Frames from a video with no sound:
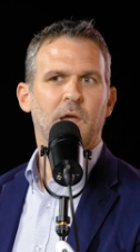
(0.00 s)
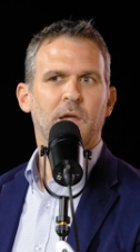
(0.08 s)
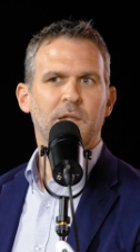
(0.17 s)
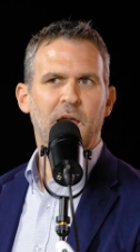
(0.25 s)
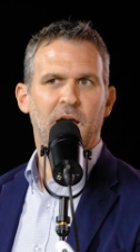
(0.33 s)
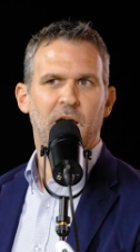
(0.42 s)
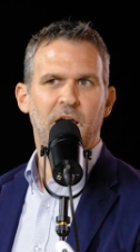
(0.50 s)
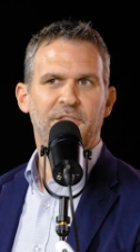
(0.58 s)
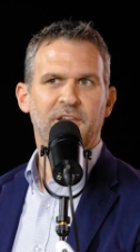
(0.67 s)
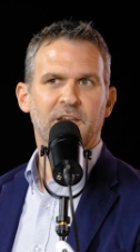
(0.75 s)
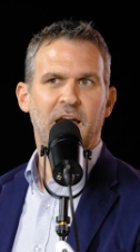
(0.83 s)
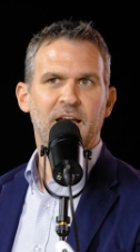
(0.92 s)
Yeah, I
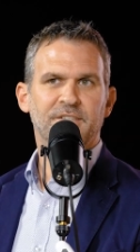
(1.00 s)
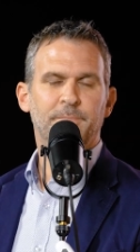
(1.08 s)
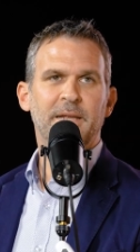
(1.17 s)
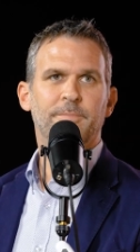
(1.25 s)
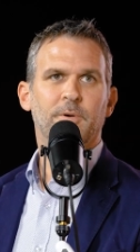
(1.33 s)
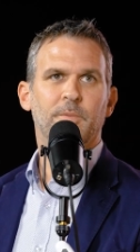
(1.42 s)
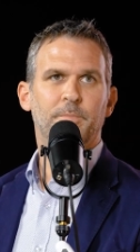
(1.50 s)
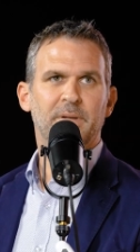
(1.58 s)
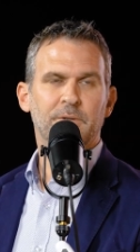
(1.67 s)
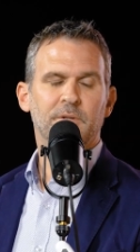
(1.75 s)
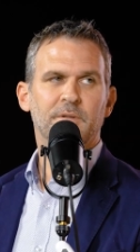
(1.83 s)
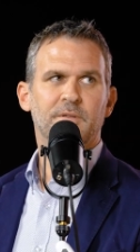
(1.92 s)
think as people
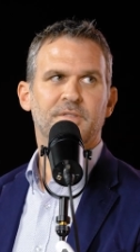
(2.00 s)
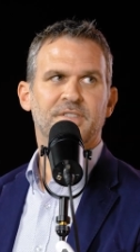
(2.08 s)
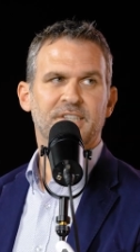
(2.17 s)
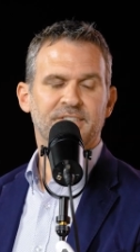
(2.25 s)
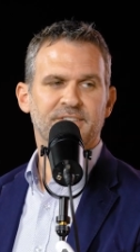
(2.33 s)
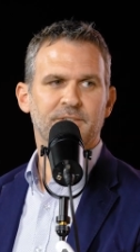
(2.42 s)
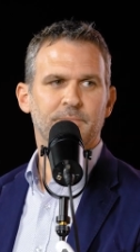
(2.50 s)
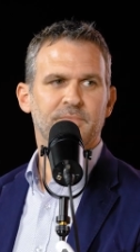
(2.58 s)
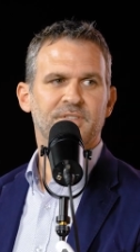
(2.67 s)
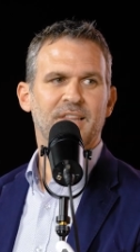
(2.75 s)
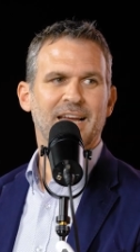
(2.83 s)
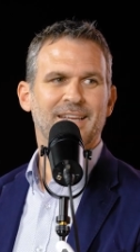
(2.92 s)
build
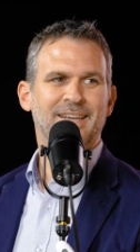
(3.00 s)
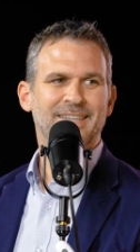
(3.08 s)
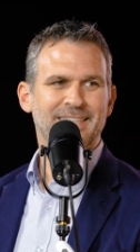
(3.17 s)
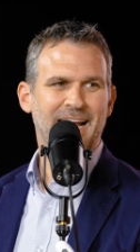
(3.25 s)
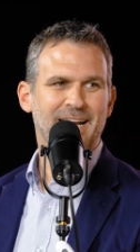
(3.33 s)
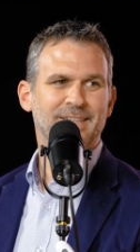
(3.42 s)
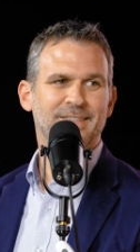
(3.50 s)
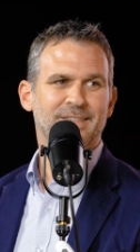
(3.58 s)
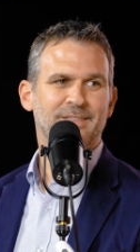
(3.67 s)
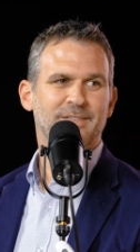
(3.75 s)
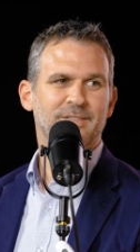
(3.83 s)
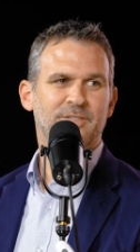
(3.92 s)
systems that connect
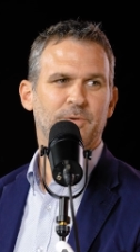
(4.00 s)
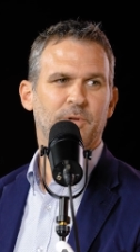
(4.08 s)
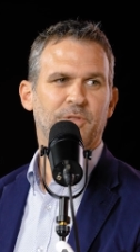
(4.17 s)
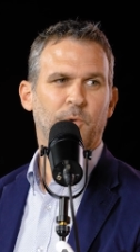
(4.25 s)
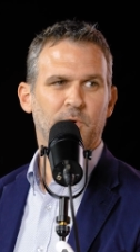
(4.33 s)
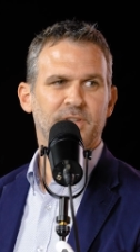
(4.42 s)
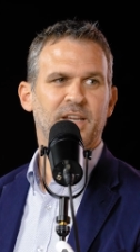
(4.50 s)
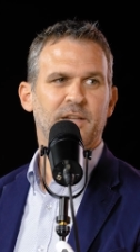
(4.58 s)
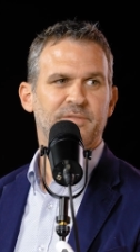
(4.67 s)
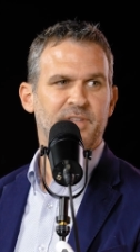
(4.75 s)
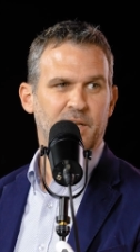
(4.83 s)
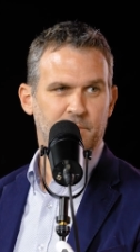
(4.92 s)
to
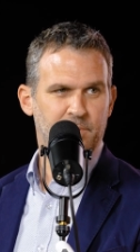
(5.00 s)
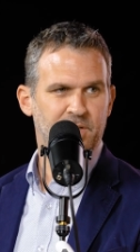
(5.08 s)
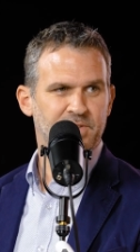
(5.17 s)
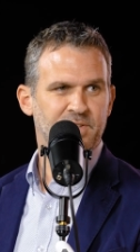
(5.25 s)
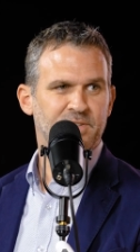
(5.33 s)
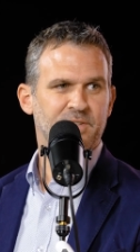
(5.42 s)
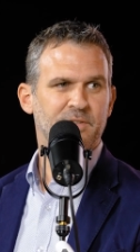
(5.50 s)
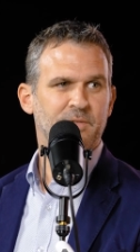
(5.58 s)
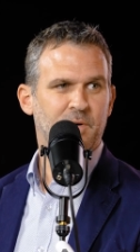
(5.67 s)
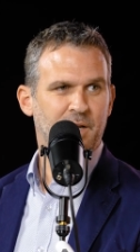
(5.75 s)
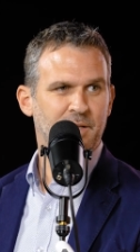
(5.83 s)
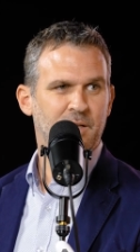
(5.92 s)
authoritative databases,
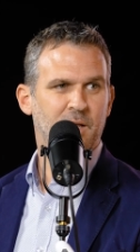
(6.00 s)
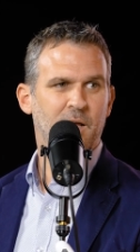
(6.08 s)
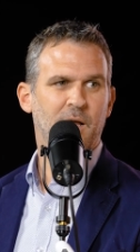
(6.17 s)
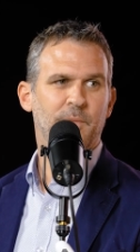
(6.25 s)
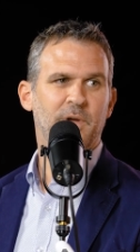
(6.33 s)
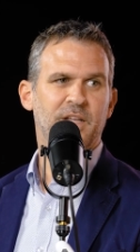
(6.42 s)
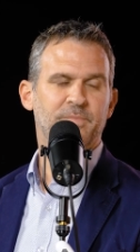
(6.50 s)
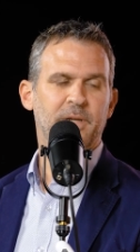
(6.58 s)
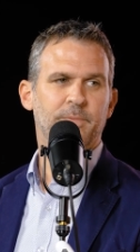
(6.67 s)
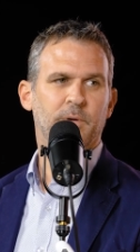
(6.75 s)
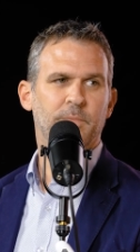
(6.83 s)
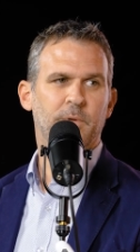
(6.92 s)
right? As
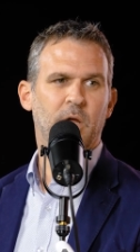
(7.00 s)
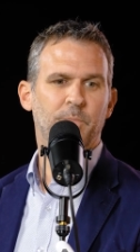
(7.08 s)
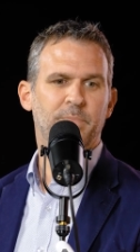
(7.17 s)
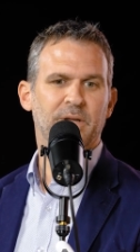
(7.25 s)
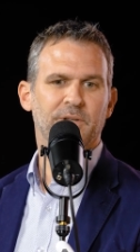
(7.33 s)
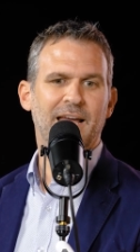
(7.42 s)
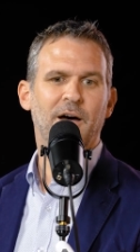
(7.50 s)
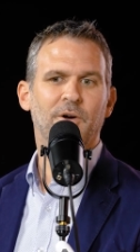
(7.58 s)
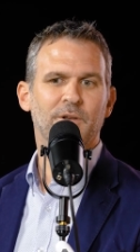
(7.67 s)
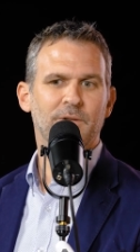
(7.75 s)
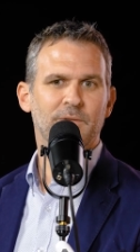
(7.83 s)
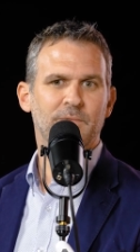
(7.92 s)
people build
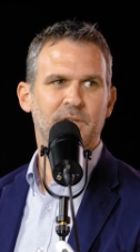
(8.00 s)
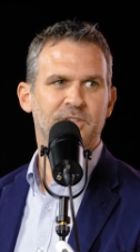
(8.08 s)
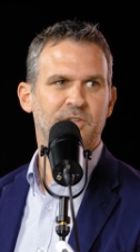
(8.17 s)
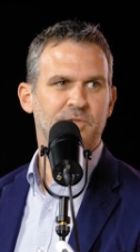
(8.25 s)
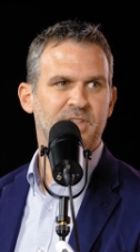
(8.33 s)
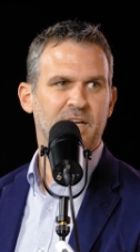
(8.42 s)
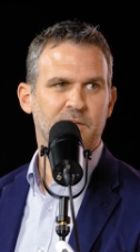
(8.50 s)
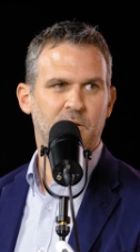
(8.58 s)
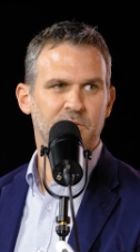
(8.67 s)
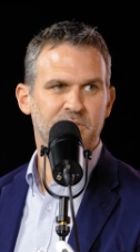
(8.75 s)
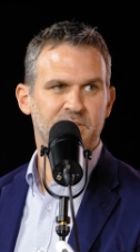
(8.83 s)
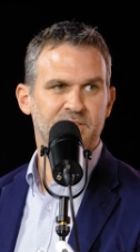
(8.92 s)
out these new
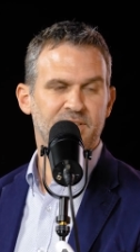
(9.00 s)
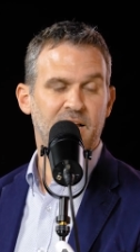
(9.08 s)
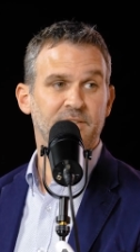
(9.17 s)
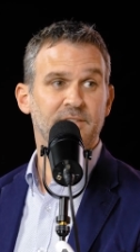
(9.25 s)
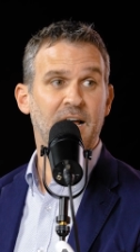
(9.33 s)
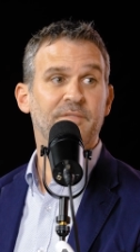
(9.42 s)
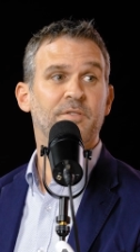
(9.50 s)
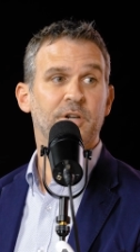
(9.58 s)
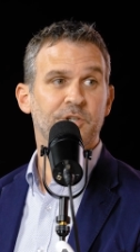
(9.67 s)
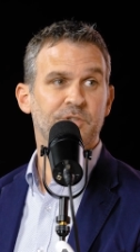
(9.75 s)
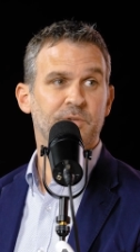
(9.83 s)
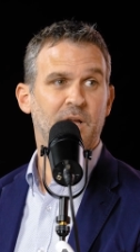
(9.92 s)
technologies that
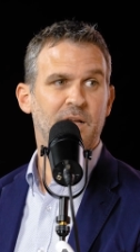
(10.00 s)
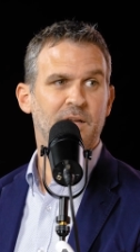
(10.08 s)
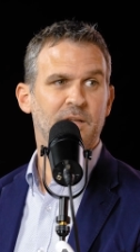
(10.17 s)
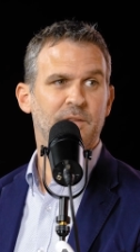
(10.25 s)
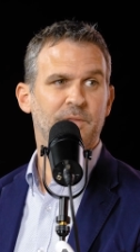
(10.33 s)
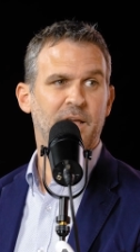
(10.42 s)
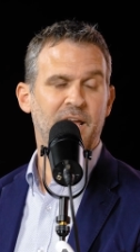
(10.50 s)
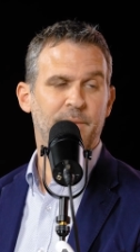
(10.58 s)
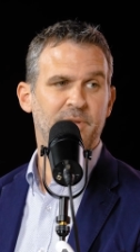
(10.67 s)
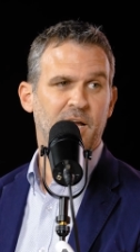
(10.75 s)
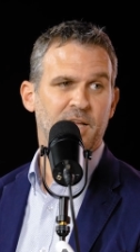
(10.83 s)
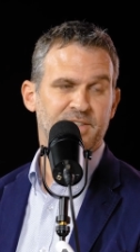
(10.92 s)
leverage the
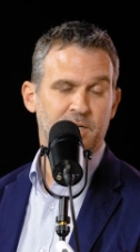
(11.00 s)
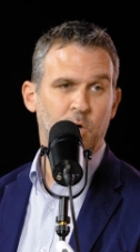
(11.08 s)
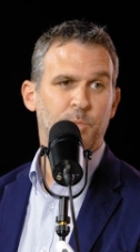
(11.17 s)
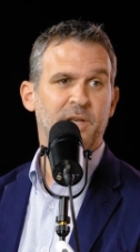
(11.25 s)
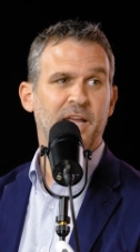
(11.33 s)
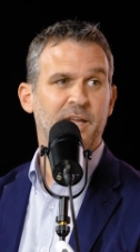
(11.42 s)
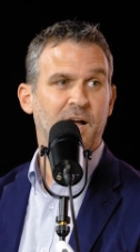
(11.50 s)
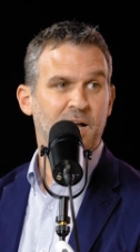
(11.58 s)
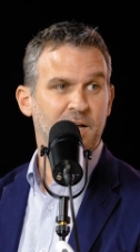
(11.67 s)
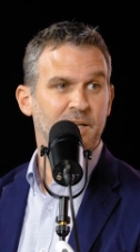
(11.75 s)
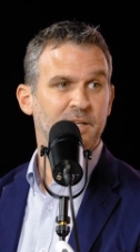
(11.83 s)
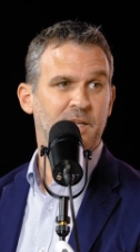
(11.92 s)
APIs that
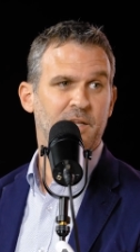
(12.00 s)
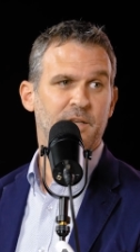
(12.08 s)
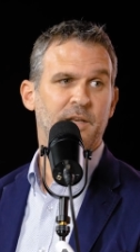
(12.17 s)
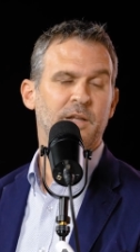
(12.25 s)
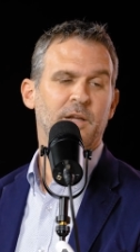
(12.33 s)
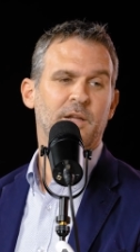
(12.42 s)
OpenAI and